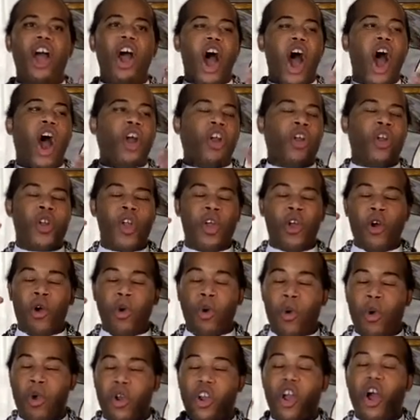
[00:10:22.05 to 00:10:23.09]

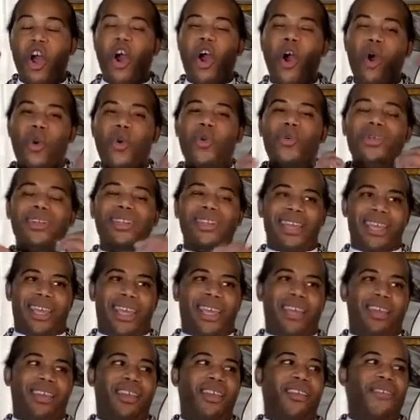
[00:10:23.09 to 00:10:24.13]
or only
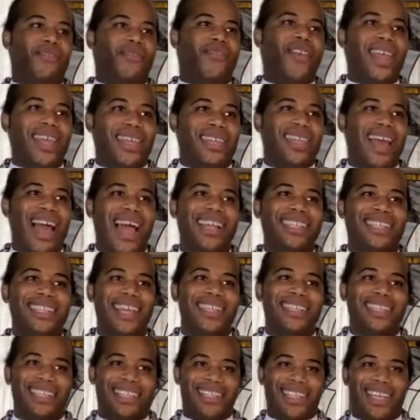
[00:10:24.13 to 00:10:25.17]
faith
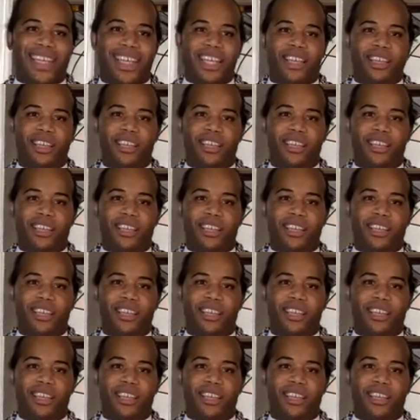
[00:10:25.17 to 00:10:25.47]
identity